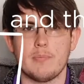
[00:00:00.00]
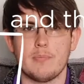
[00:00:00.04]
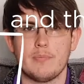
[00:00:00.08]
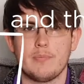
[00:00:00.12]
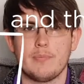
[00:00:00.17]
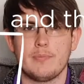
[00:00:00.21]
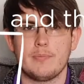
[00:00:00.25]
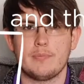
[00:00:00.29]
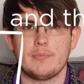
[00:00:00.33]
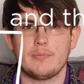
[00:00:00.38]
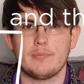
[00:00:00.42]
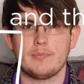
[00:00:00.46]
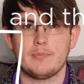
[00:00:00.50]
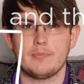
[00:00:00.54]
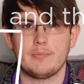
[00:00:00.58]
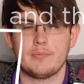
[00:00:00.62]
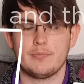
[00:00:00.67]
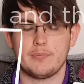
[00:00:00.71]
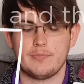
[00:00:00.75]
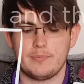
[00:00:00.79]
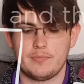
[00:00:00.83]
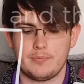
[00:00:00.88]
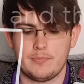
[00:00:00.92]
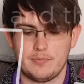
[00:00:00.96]

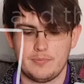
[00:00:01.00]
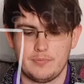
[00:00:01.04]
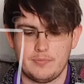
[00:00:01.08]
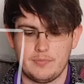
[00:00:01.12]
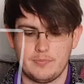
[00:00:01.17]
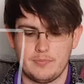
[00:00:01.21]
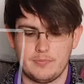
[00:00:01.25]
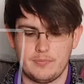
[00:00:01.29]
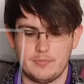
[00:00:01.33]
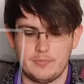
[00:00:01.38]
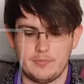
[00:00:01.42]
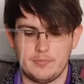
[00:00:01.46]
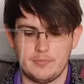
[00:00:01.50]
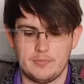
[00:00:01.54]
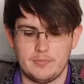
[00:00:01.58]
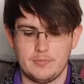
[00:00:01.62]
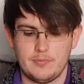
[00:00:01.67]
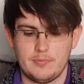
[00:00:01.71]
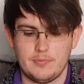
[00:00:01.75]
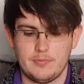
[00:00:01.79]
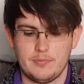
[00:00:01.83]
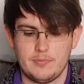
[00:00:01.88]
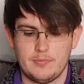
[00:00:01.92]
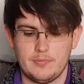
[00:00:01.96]

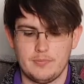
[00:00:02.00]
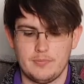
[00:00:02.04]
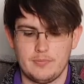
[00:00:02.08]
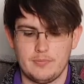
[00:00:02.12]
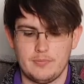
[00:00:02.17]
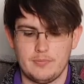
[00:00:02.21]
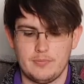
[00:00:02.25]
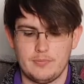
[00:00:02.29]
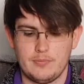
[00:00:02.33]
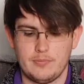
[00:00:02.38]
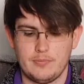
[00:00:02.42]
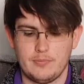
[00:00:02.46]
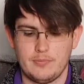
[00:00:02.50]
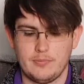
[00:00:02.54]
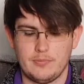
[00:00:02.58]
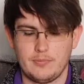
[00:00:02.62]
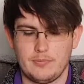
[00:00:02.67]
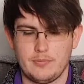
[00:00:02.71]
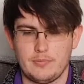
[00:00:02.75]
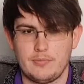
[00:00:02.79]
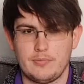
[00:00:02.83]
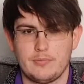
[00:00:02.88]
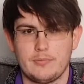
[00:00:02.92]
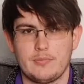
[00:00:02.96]

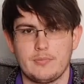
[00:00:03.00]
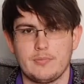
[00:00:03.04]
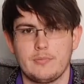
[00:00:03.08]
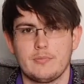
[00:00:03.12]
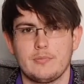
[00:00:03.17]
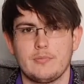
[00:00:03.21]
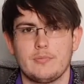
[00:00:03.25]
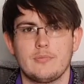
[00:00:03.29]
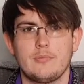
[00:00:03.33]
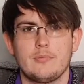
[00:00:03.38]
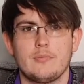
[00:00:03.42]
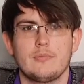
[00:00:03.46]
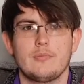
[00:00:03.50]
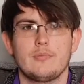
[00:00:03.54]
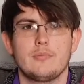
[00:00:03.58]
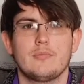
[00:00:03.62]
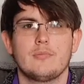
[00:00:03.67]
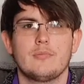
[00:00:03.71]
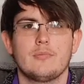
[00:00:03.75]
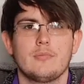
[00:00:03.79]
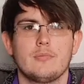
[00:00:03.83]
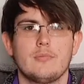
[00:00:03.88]
(silence)